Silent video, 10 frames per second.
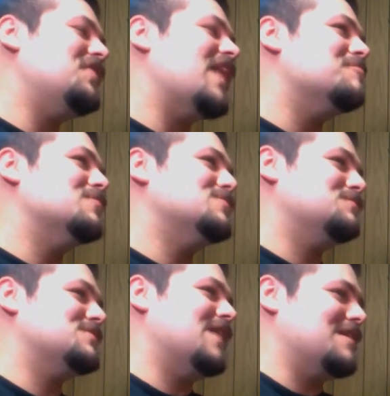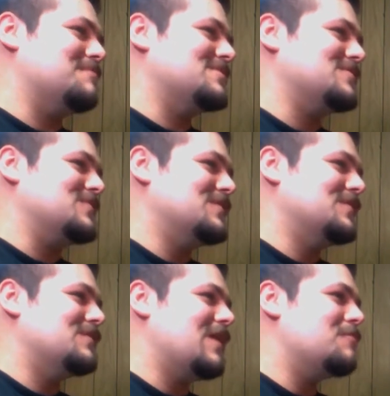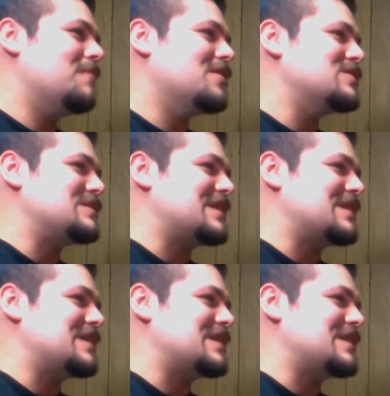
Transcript: that much of a Todd episode. Everybody else was